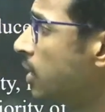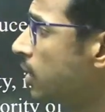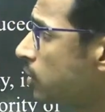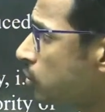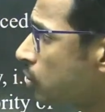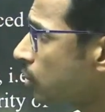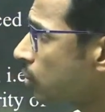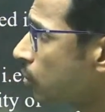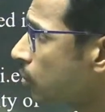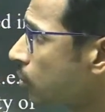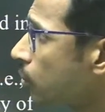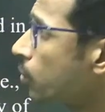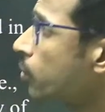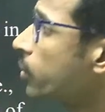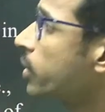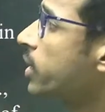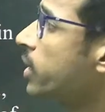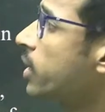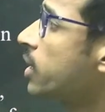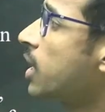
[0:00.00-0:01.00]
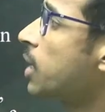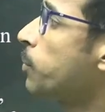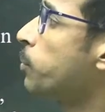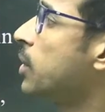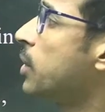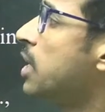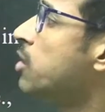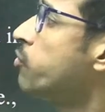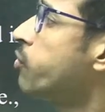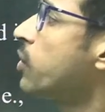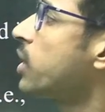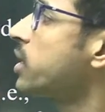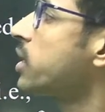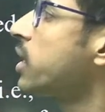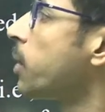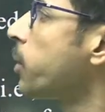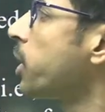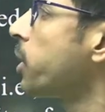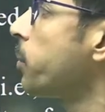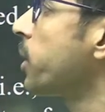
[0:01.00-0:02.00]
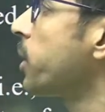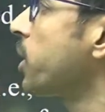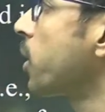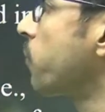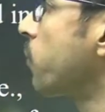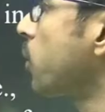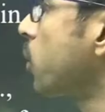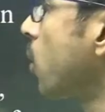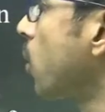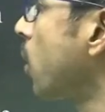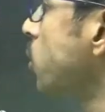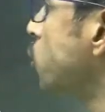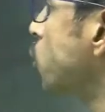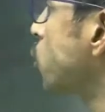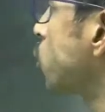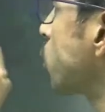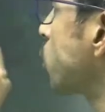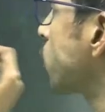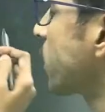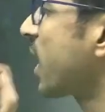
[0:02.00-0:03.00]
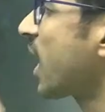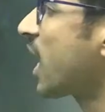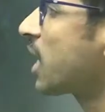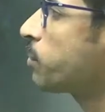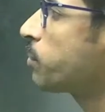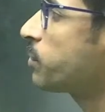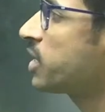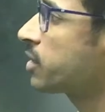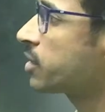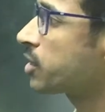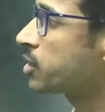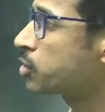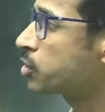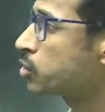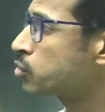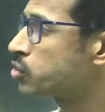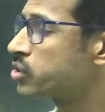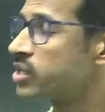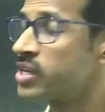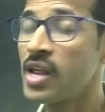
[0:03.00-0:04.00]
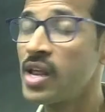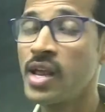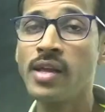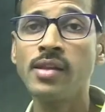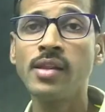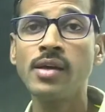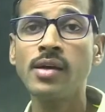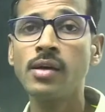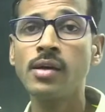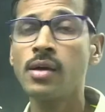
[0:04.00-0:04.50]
So here a bill for the amendment of the constitution can be introduced in either